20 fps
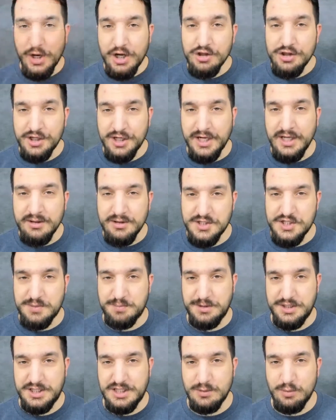regular English
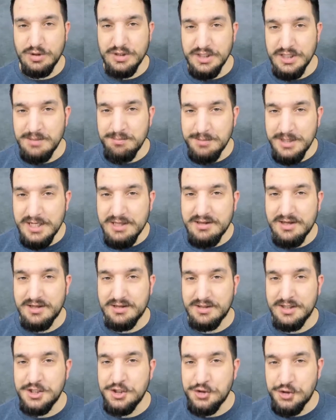speaker will
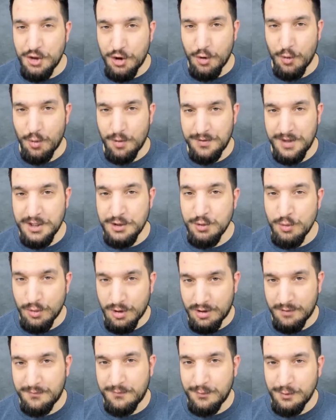immediately know that you
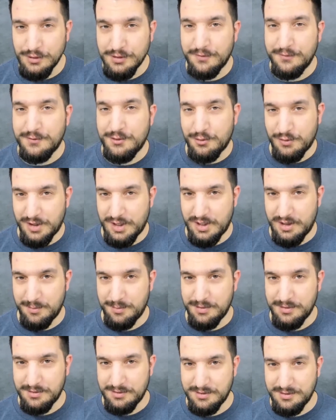are full of crap.
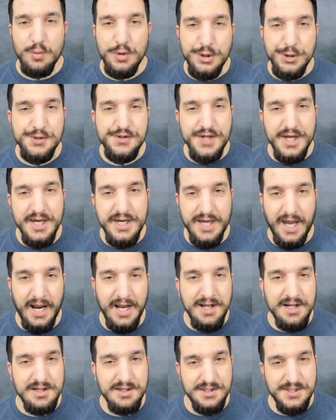We could take
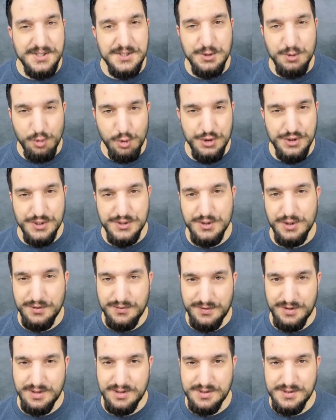endless sources
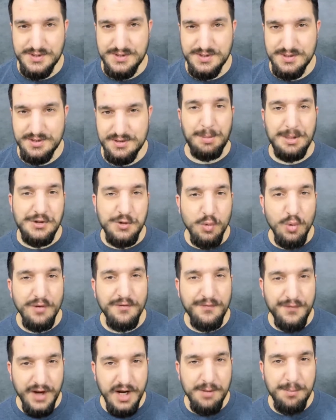on this, but to a
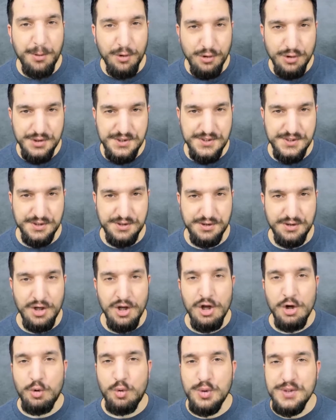fair person
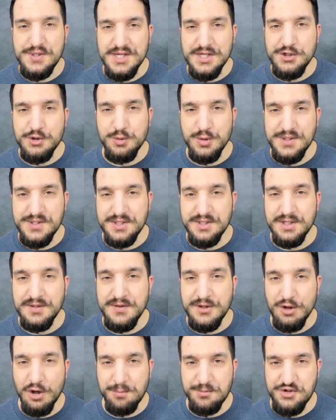who is interested in
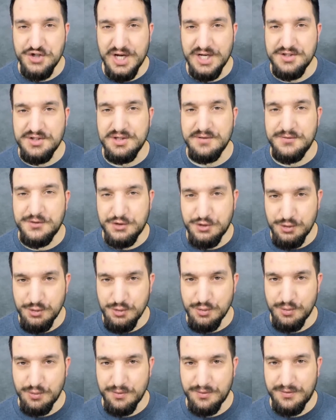the objective
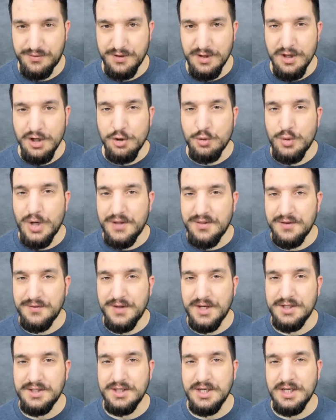truth, rather
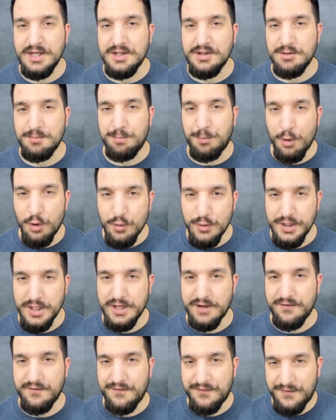than in
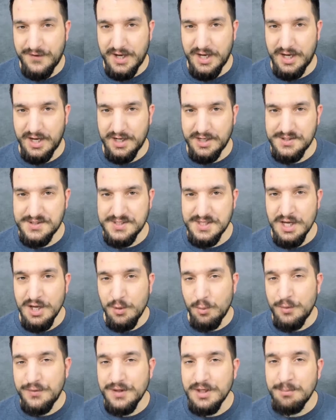burying facts
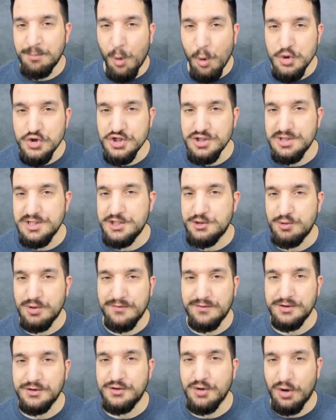with emotionally
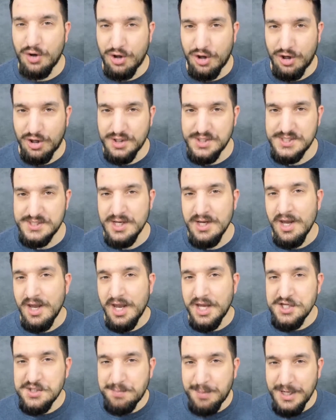driven talks
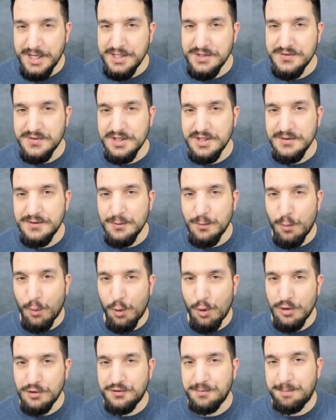and painting the
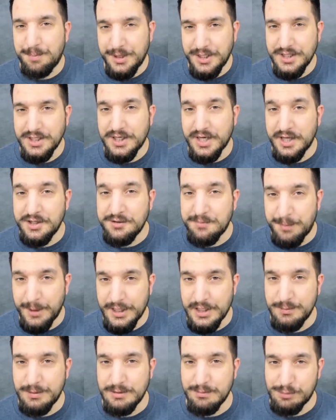world pink and
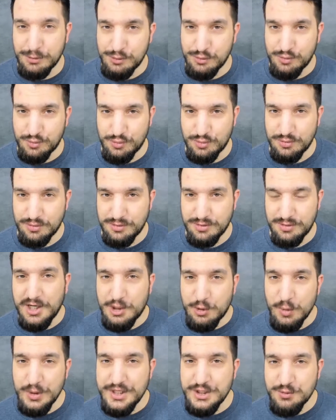baby blue, a
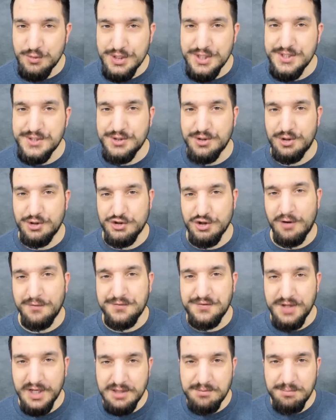quick research
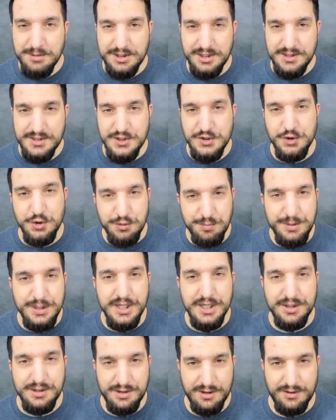of 10 minutes should
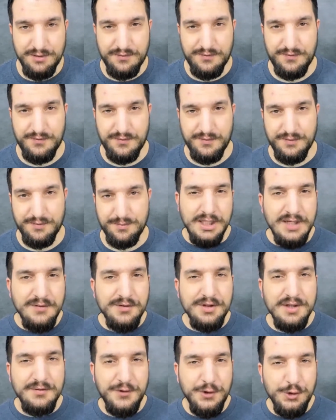be enough.
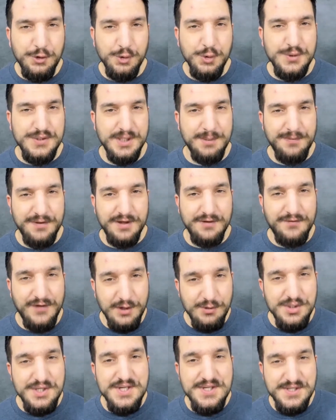Even if you do something
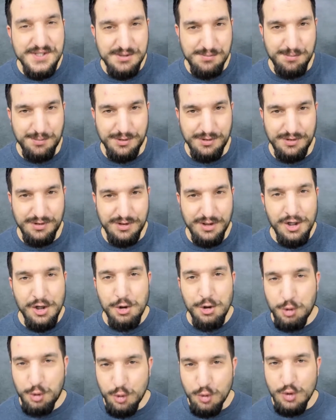very simple,
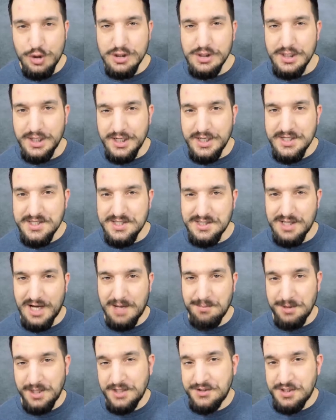Google
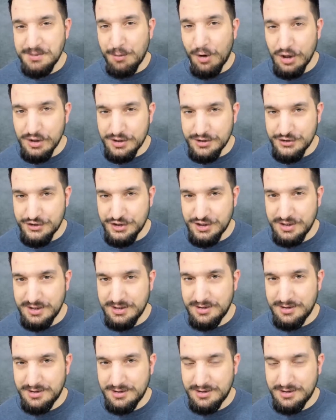Islam etymology,